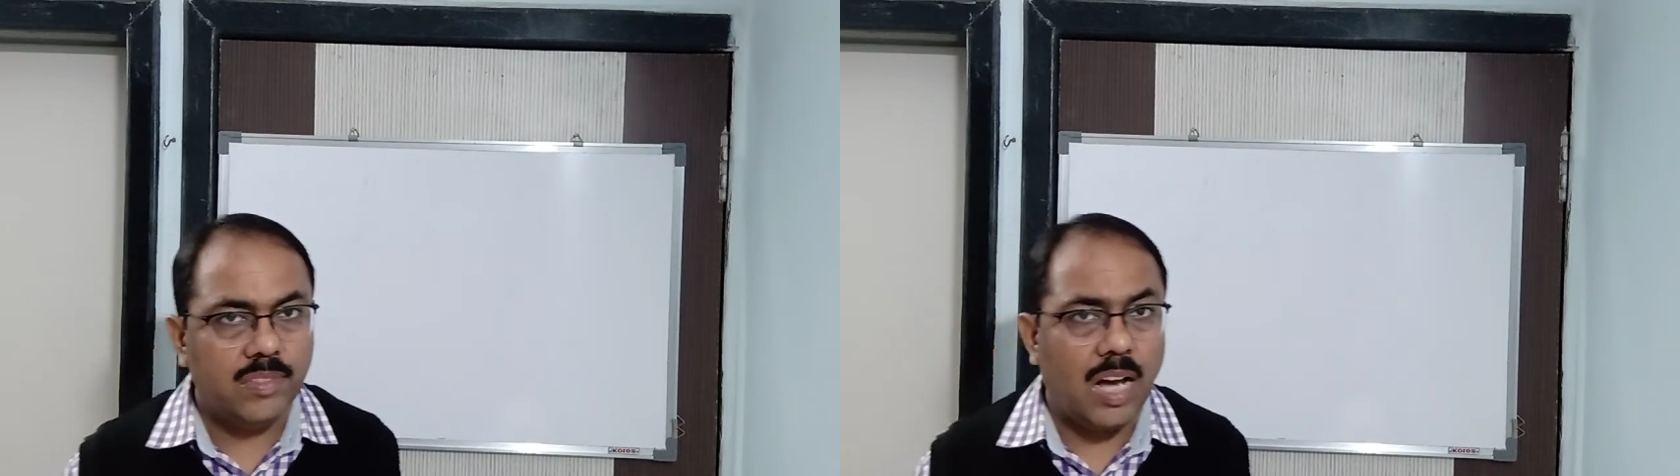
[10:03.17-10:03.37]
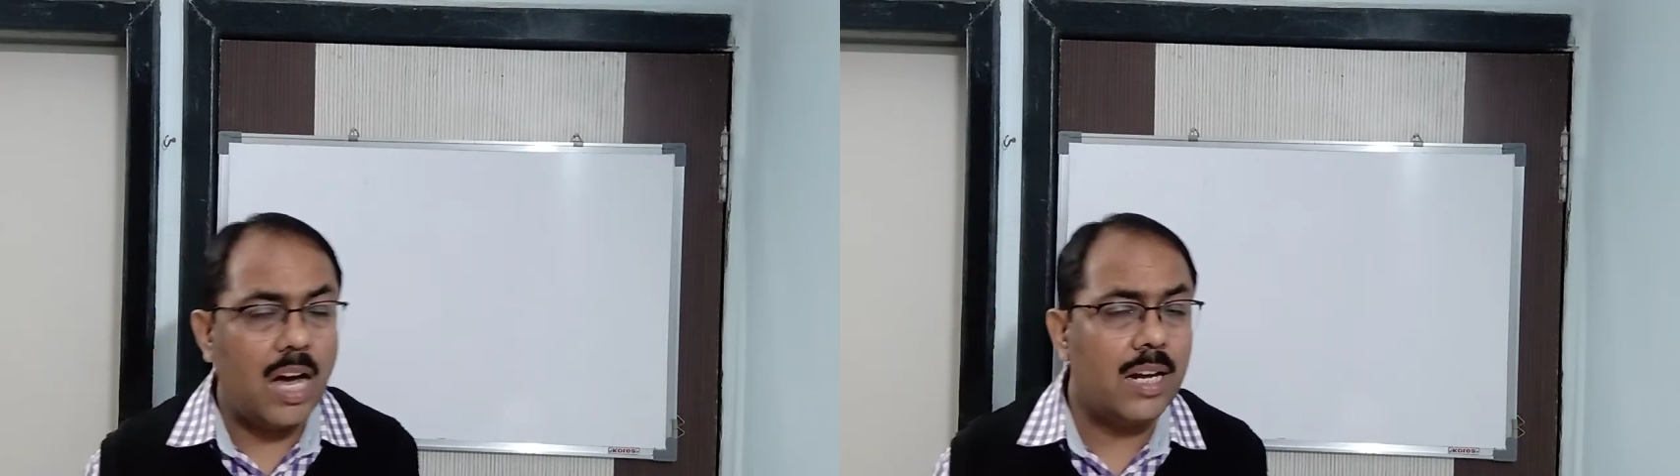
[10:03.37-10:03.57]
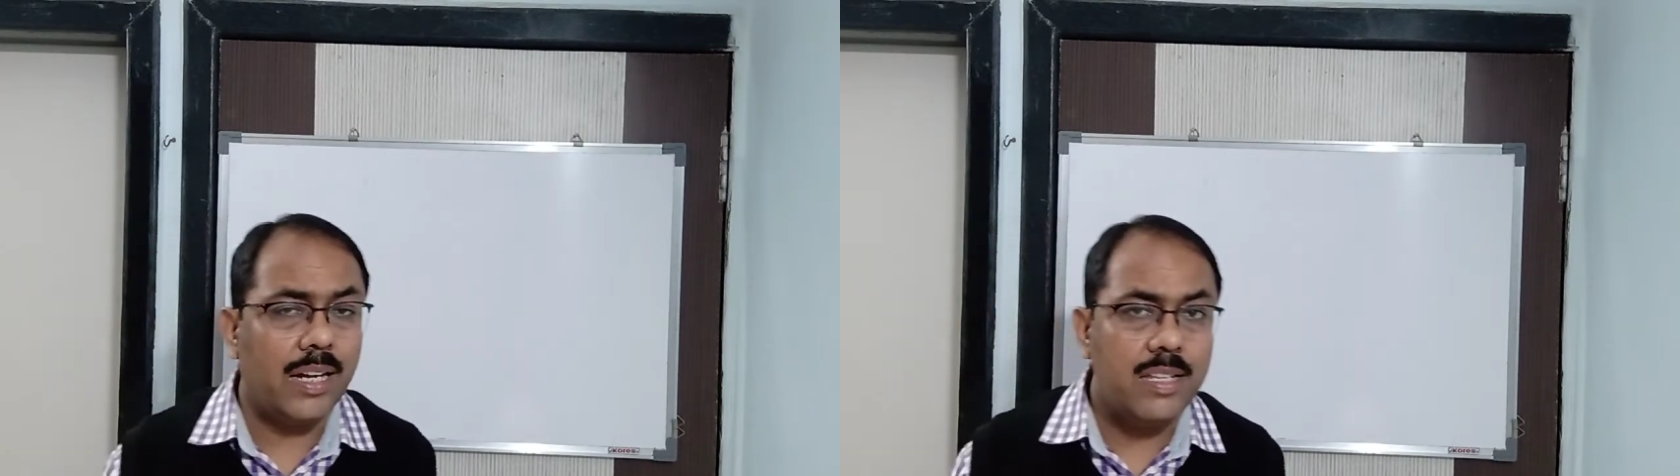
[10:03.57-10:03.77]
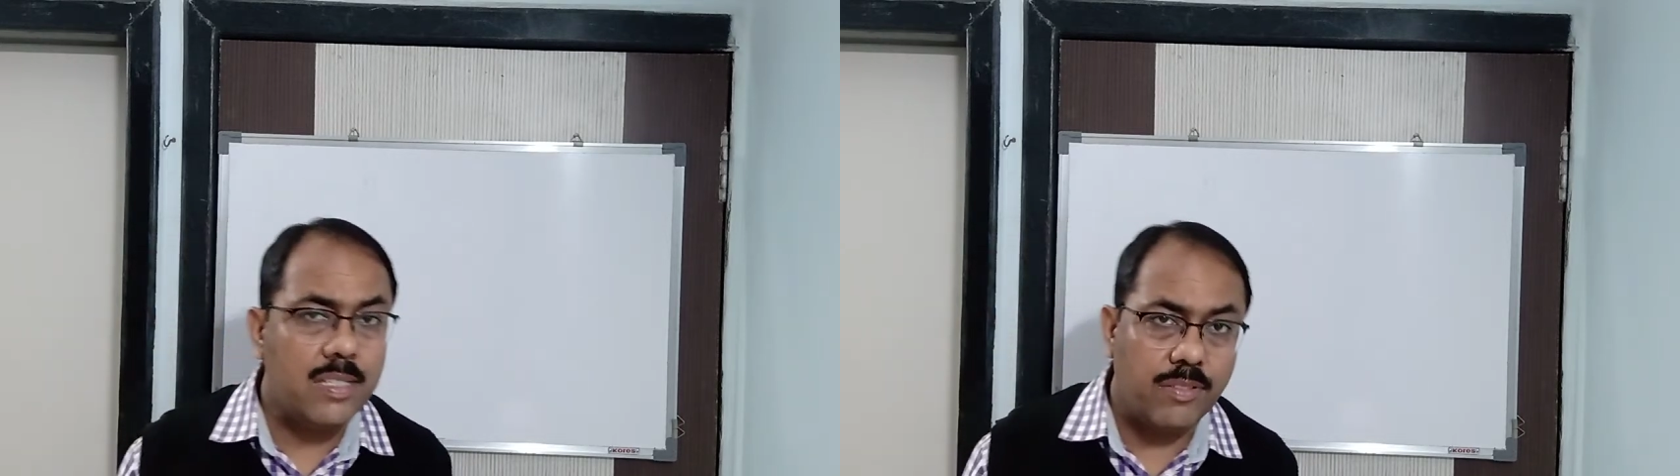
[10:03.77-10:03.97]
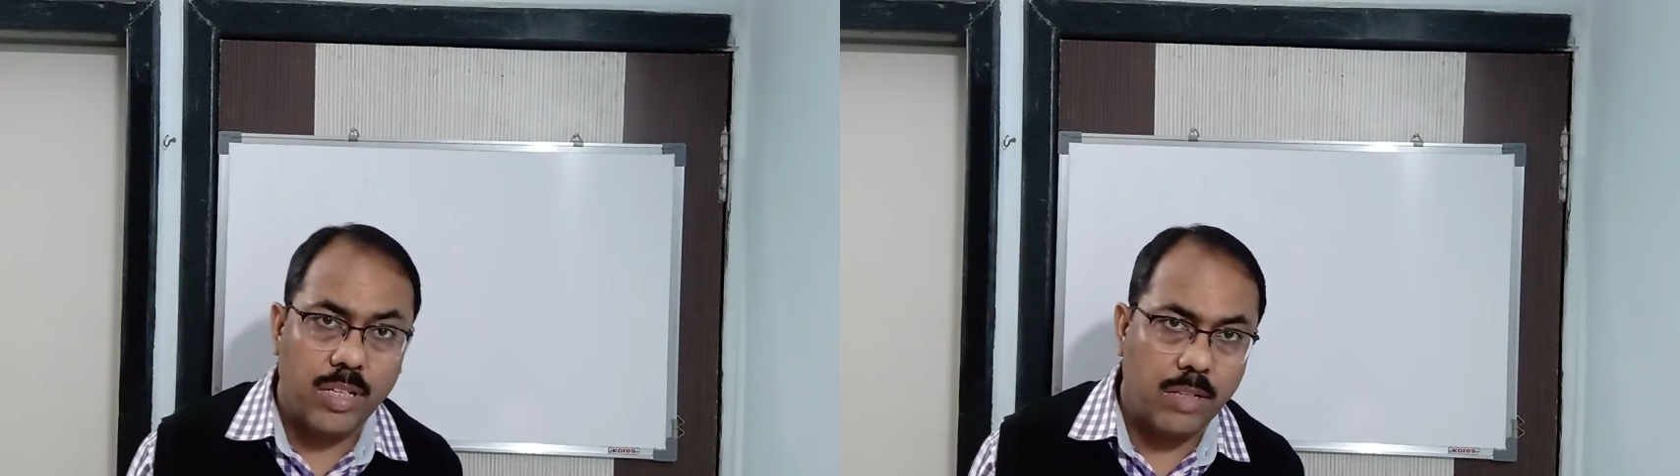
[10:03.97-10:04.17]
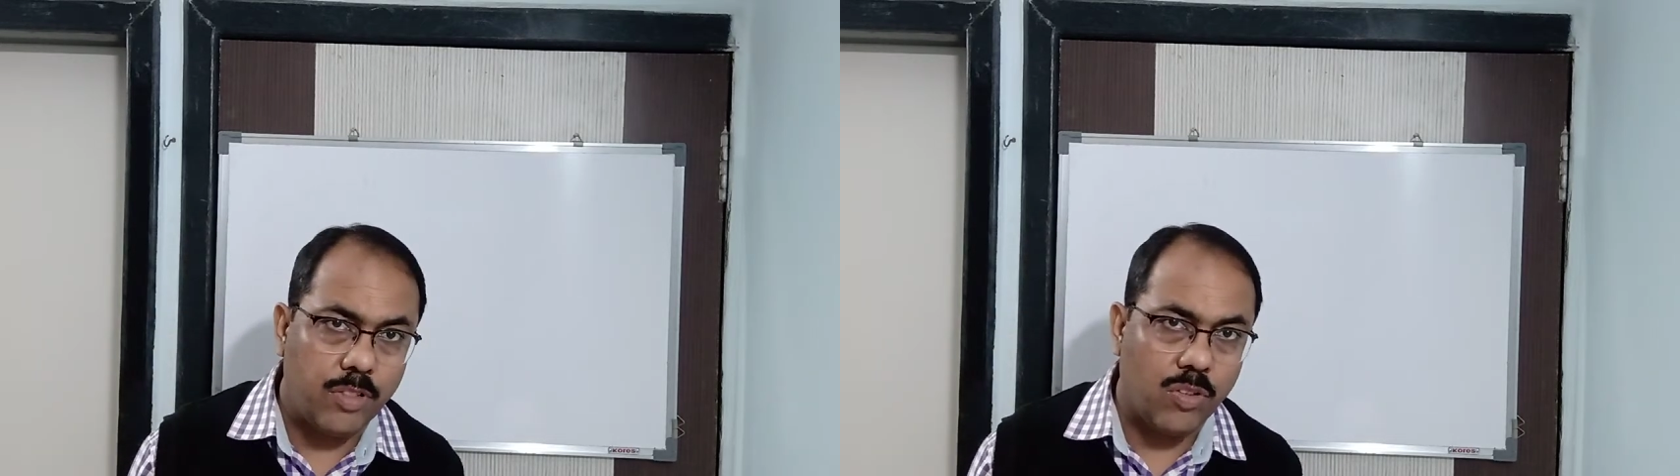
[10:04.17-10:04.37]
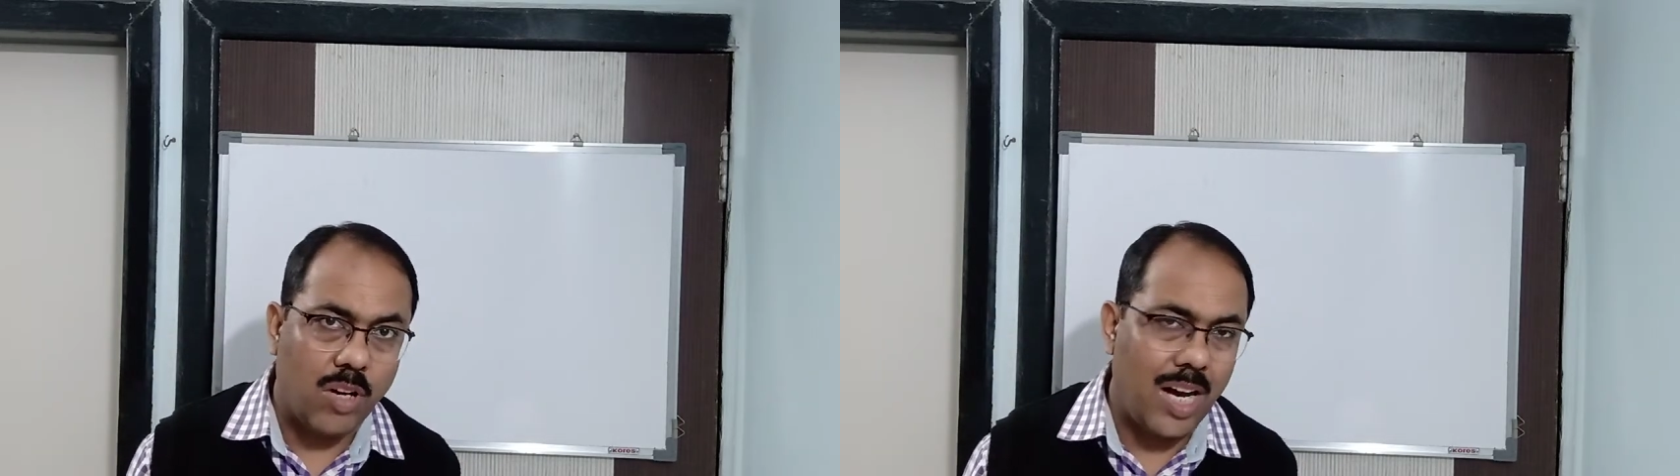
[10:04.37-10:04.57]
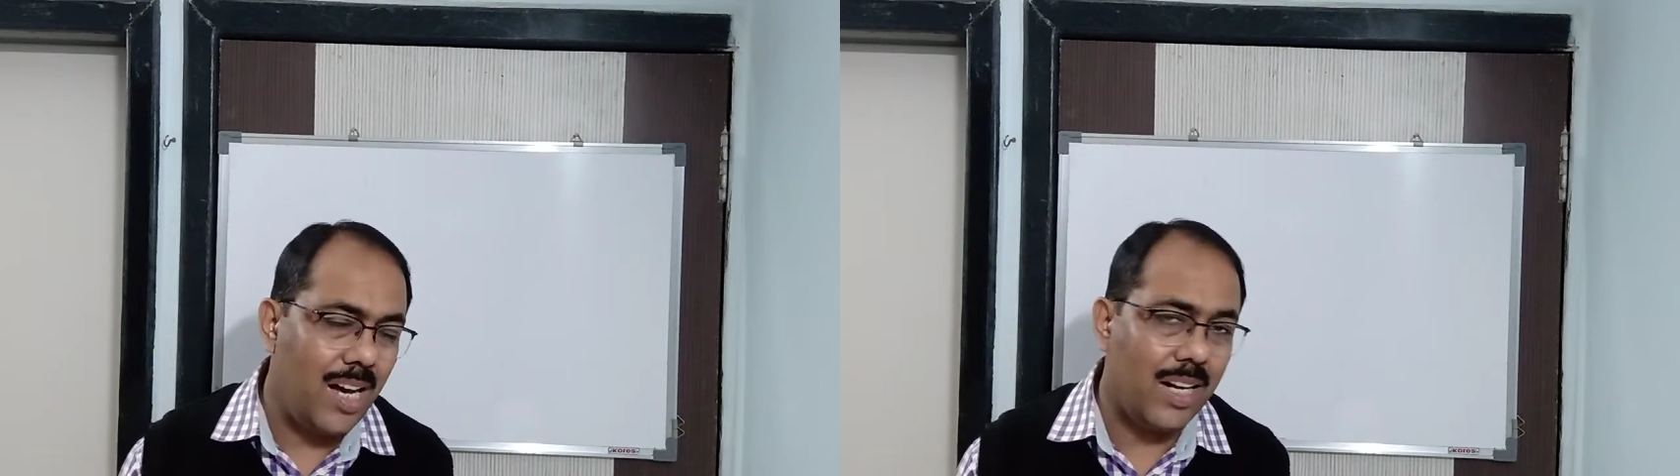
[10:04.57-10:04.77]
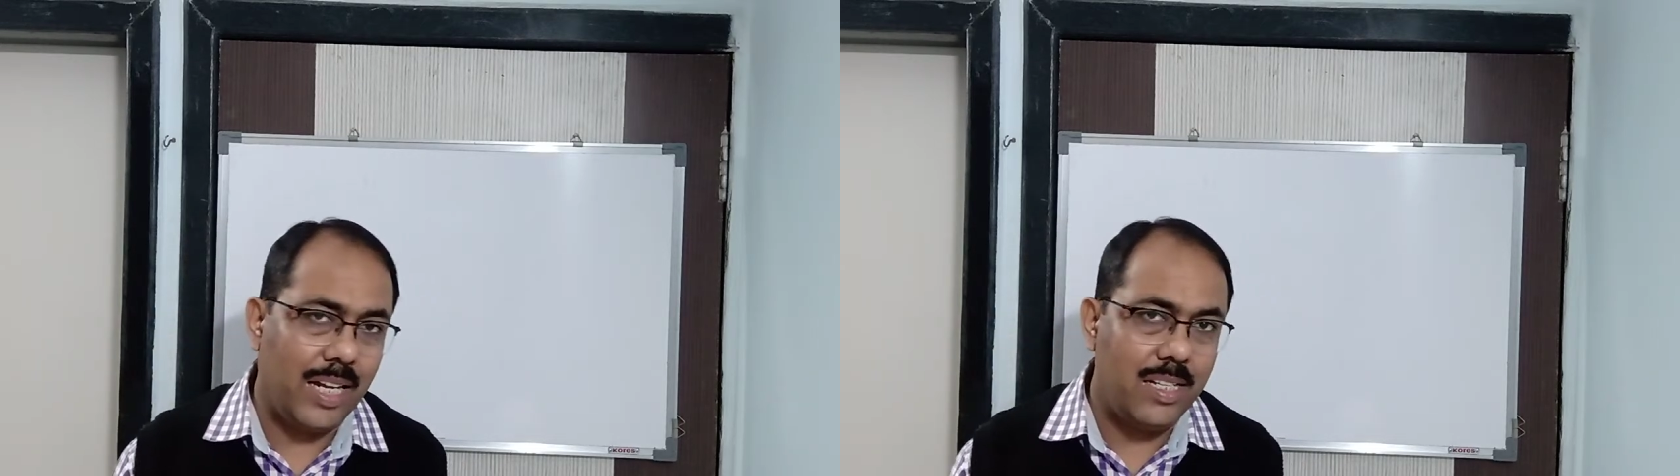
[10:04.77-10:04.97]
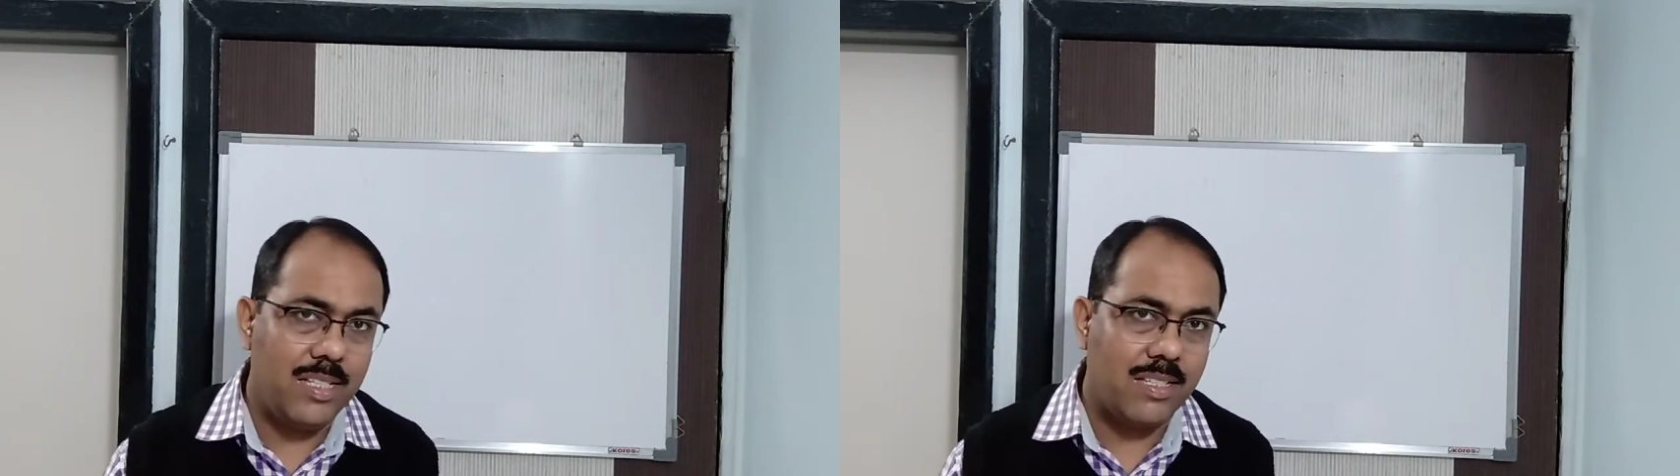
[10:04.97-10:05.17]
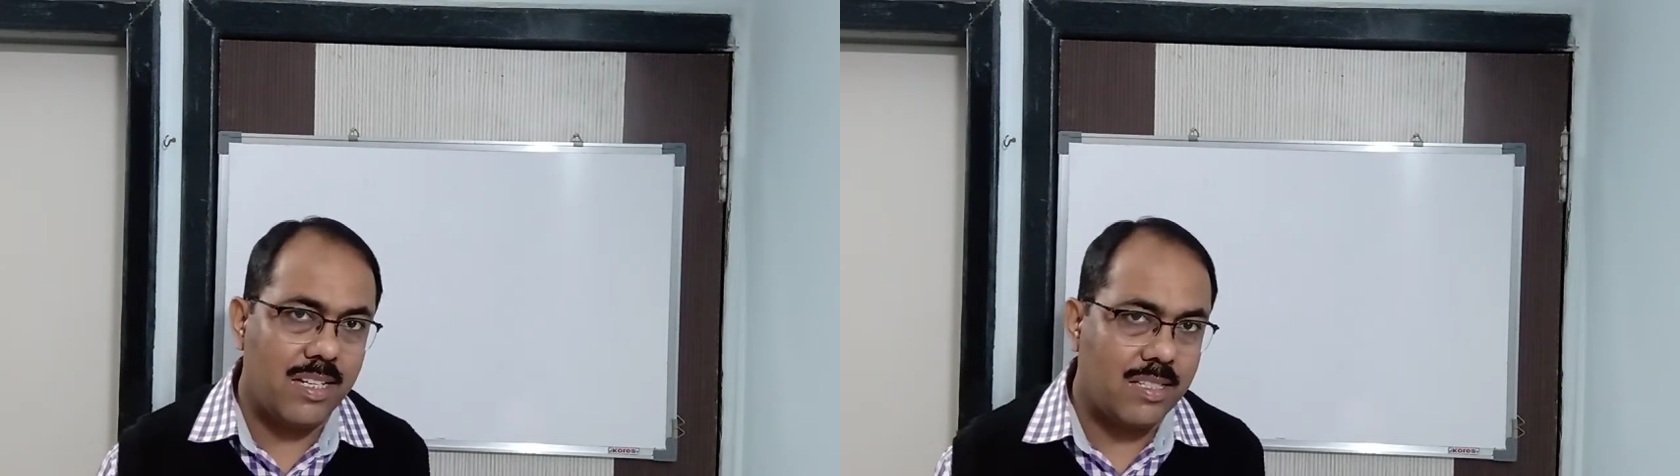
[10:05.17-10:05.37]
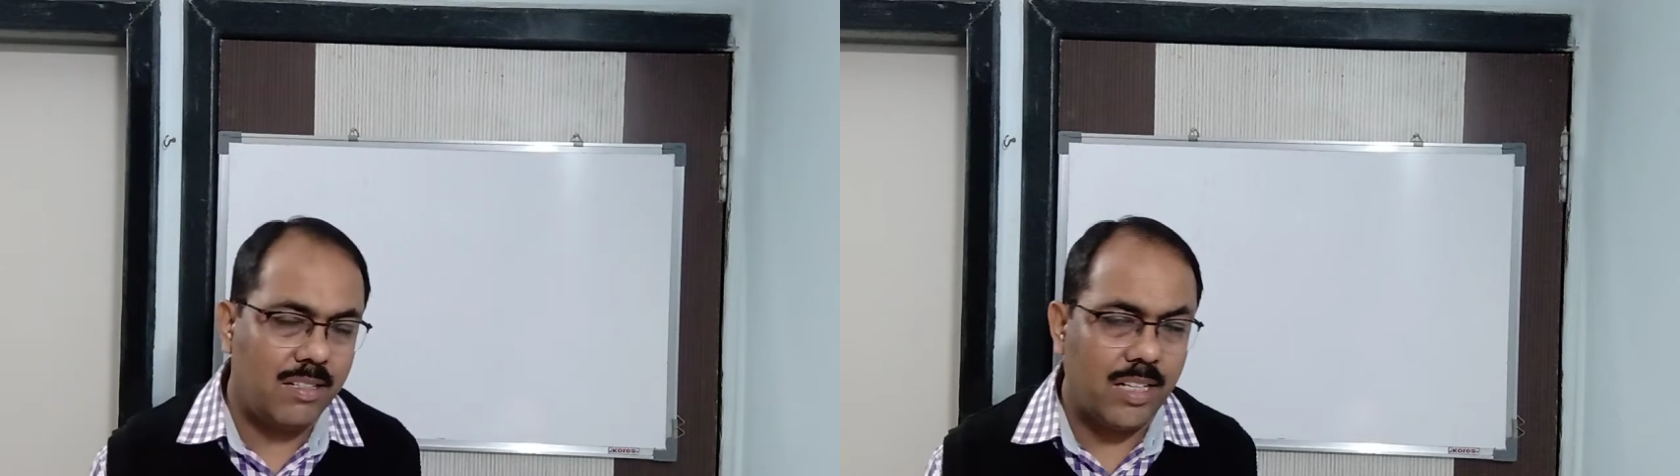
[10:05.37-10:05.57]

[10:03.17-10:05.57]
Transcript: RNC will give you RNHCH3,